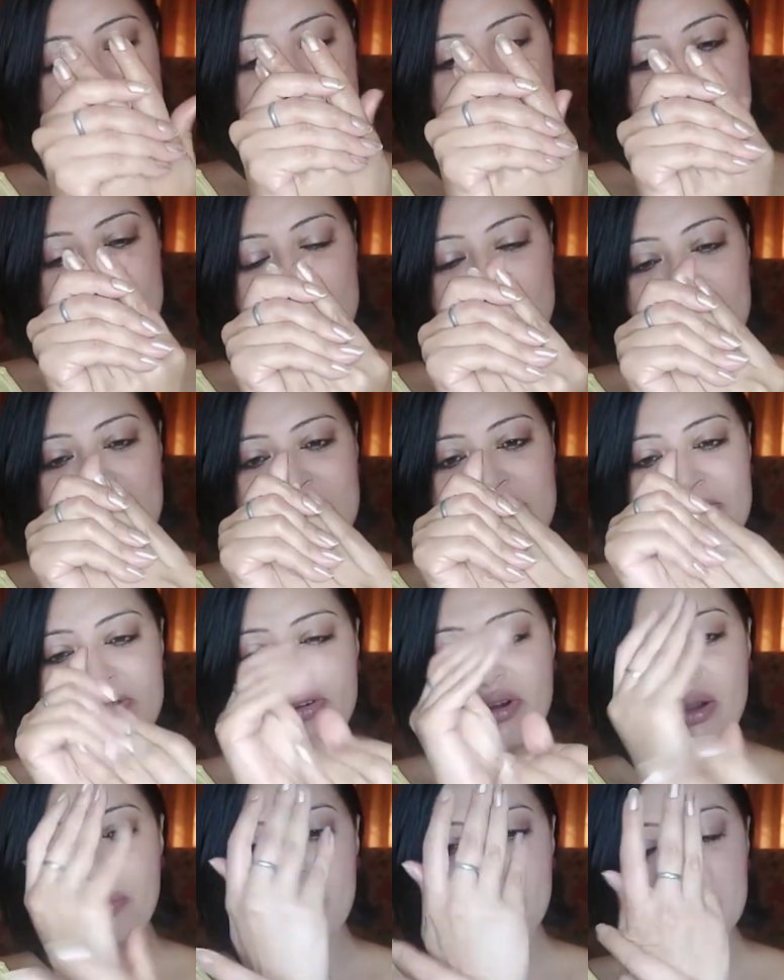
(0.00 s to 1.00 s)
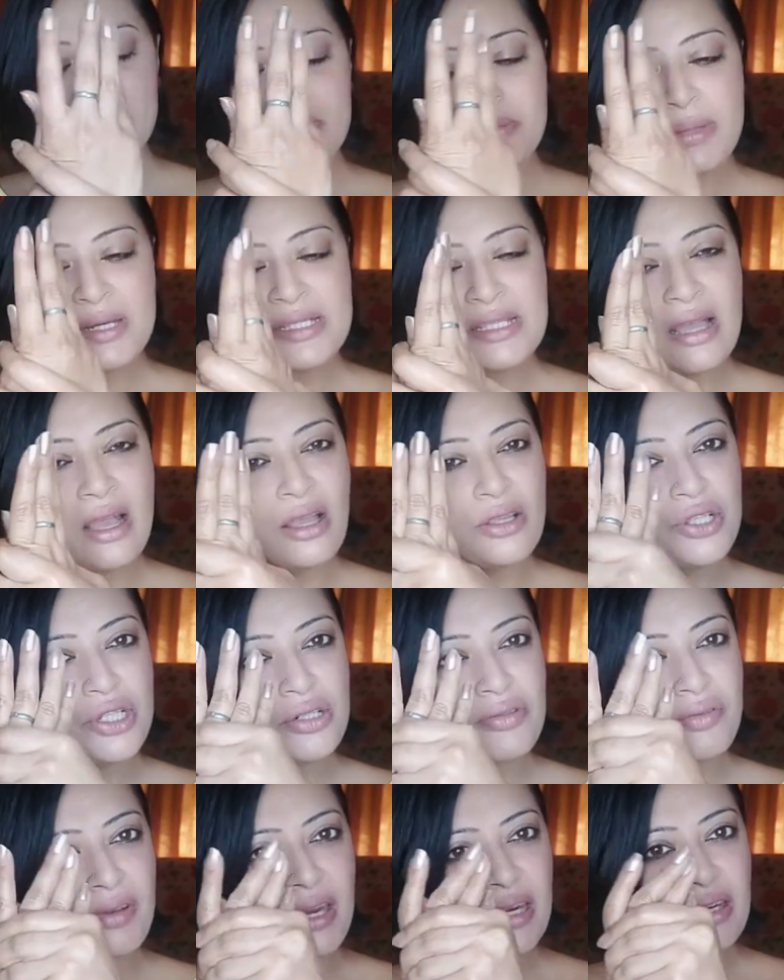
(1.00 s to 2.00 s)
Just rub it, massage it
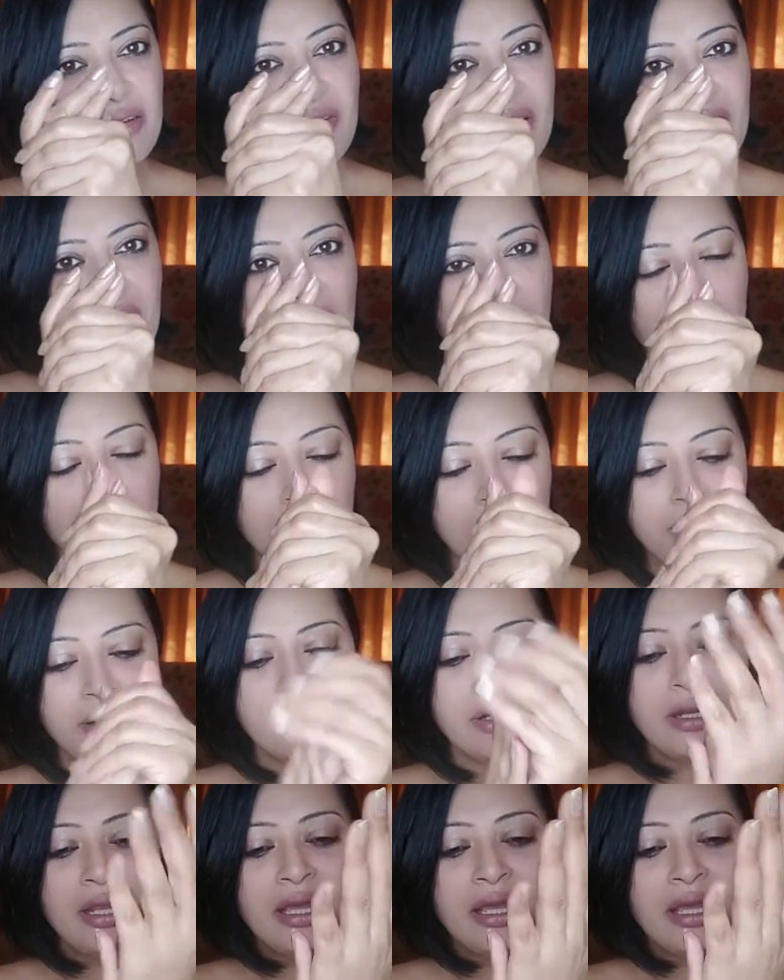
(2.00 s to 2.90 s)
very well.